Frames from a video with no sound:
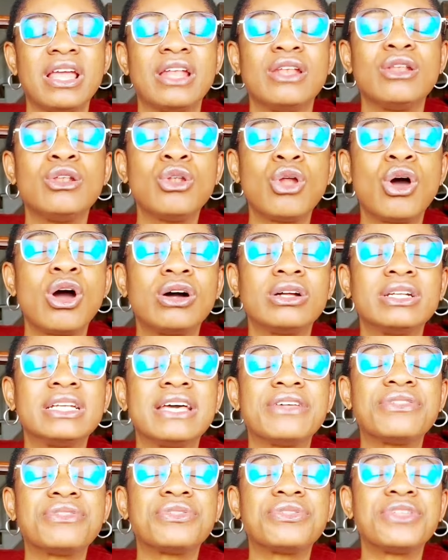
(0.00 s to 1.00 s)
Lord,
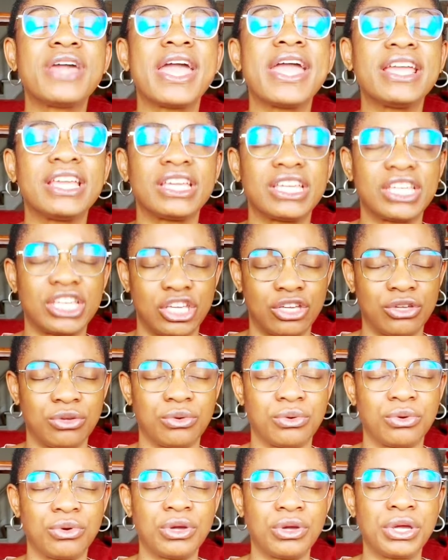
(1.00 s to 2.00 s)
thank
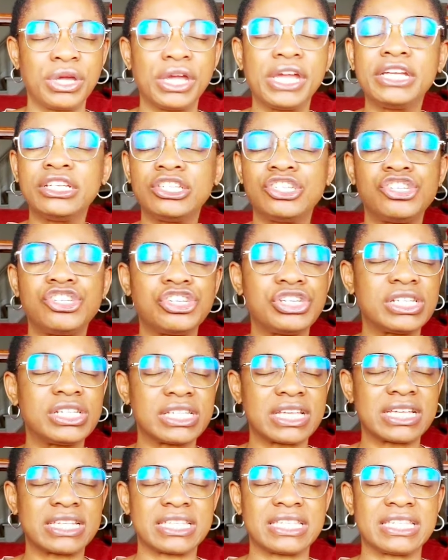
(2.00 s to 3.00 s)
you in
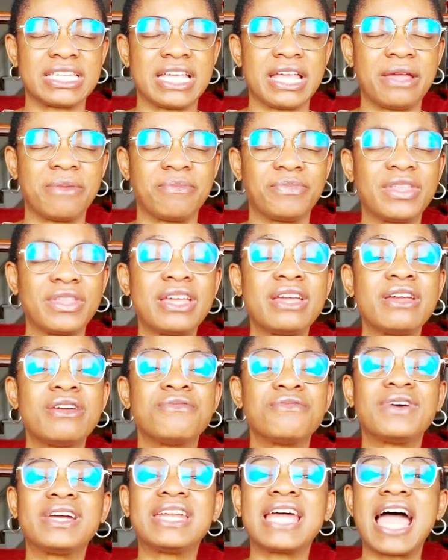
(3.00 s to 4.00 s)
Jesus' name.
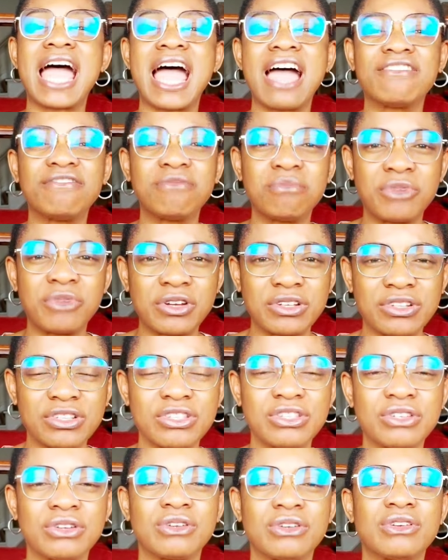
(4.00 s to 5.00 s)
Father, have
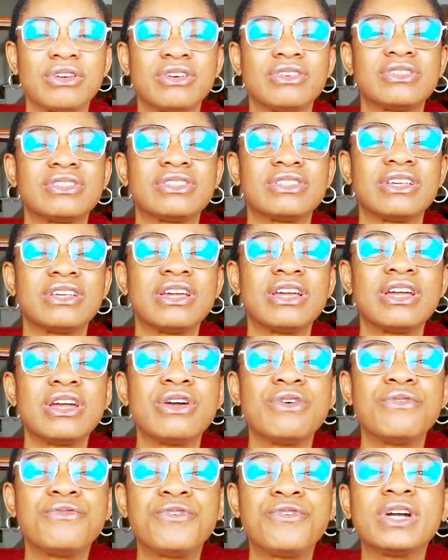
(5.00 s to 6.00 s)
mercy on us.
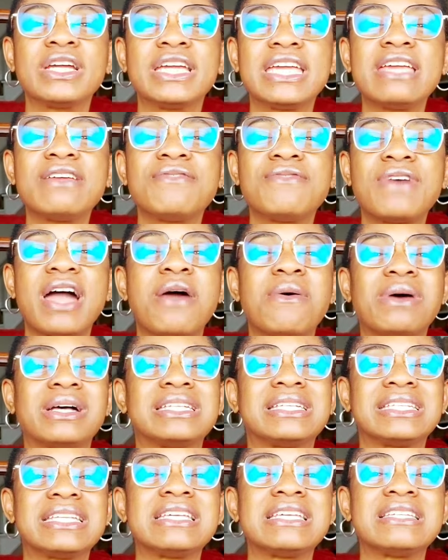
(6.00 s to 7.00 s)
Forgive our
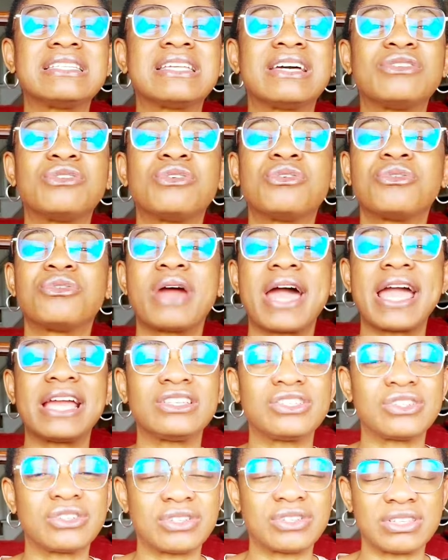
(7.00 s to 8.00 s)
sins and
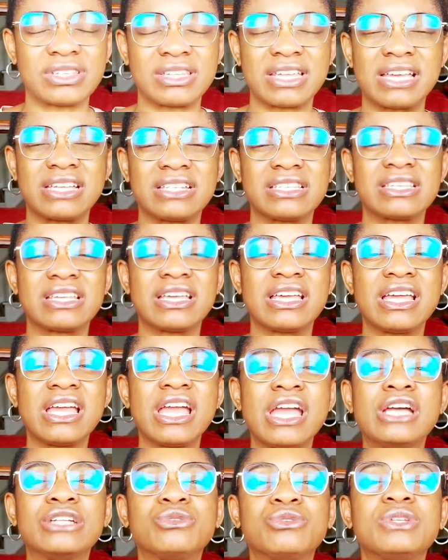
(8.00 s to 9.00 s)
unrighteousness.
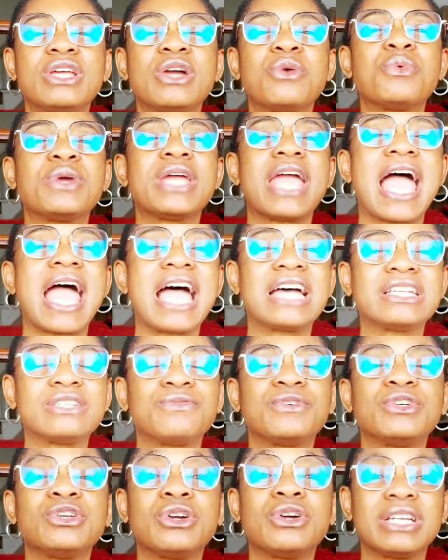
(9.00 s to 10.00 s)
Today we
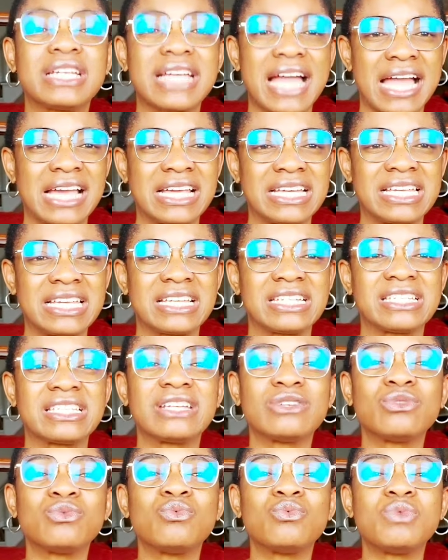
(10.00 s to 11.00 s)
ask for your guidance
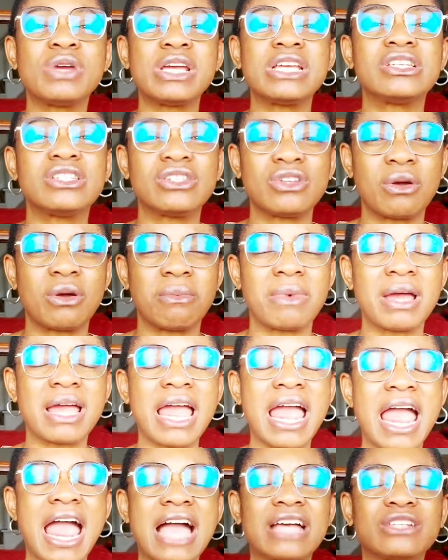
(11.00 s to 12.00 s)
and wisdom
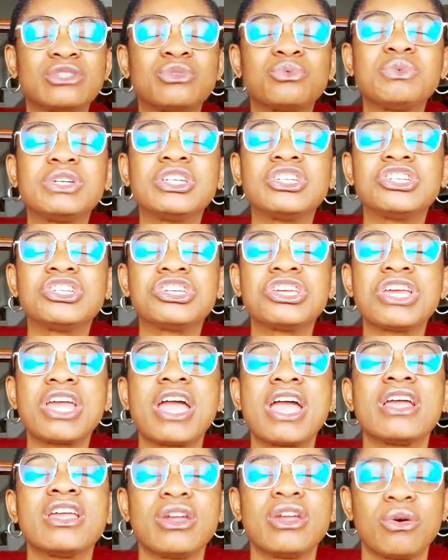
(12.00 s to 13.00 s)
as we
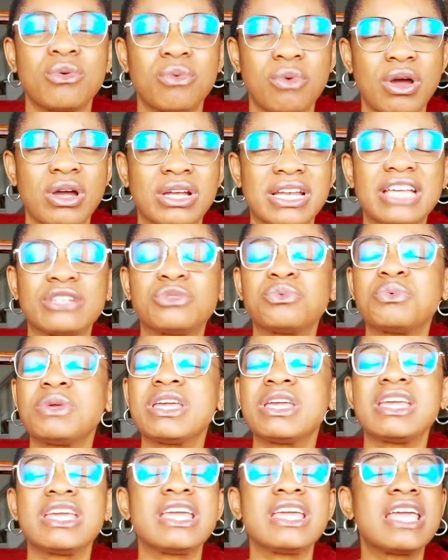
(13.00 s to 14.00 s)
share your word, as we
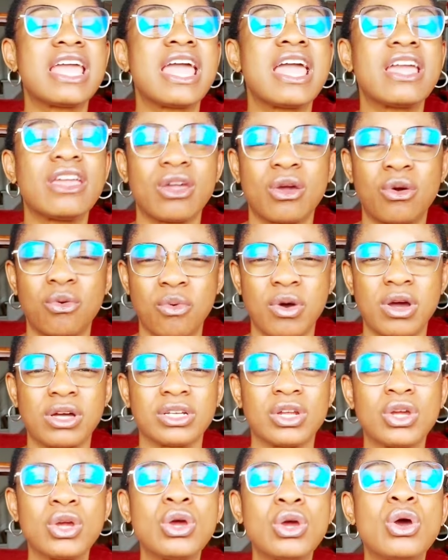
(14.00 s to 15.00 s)
hear your word.
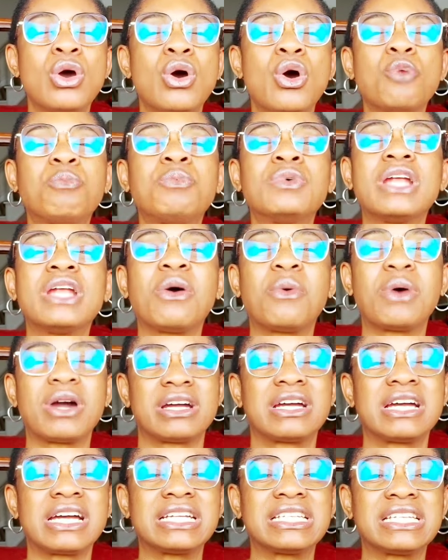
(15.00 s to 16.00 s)
Open our
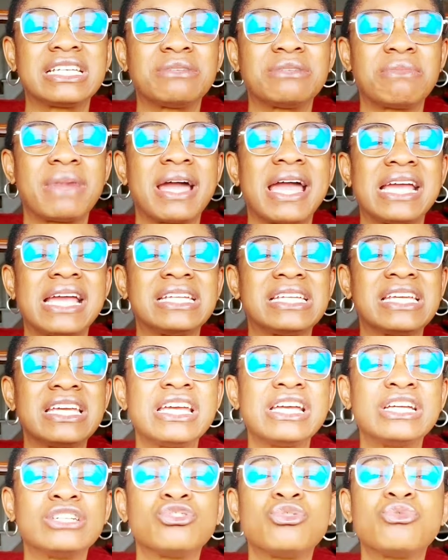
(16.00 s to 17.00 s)
heart and mind
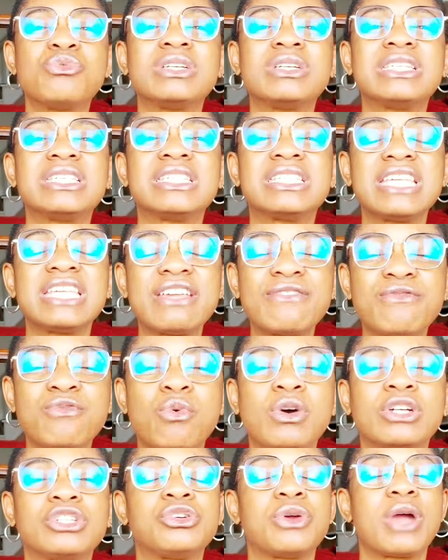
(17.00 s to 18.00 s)
to receive
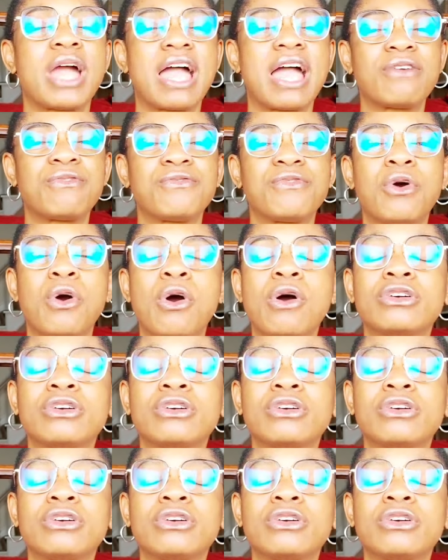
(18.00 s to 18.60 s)
what you have for